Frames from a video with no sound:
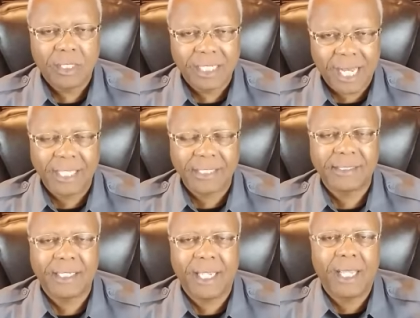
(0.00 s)
God
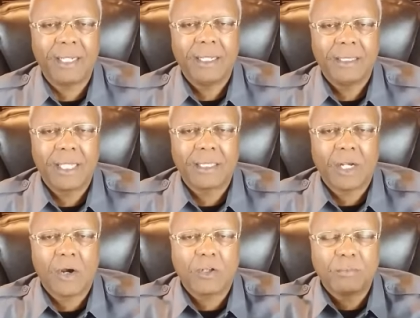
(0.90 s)
said, "Let
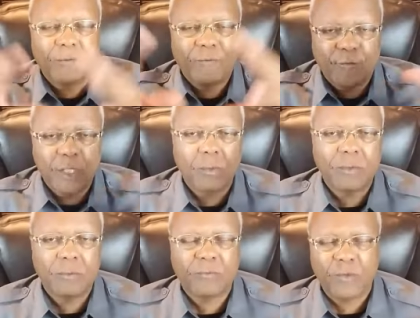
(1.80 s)
the earth be filled
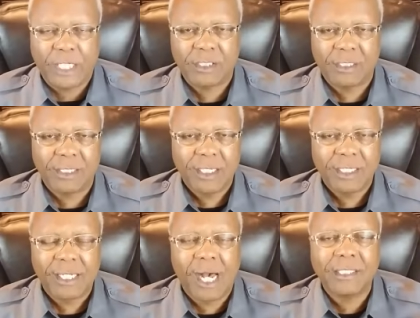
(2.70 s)
with fish," and
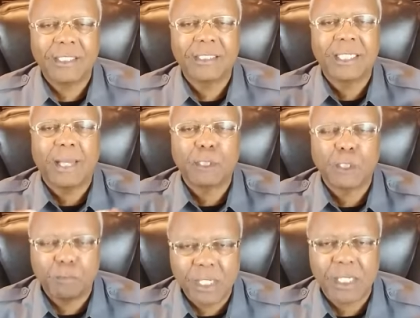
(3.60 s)
God just kept
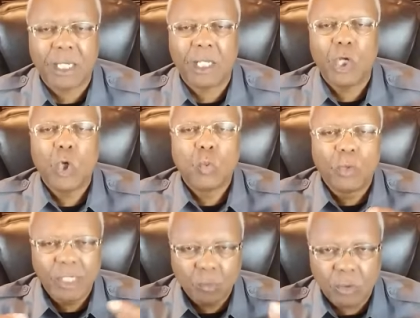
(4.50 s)
speaking
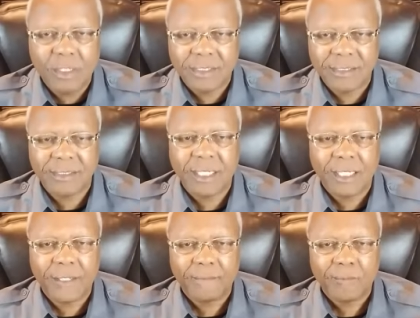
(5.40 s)
what He wanted to see.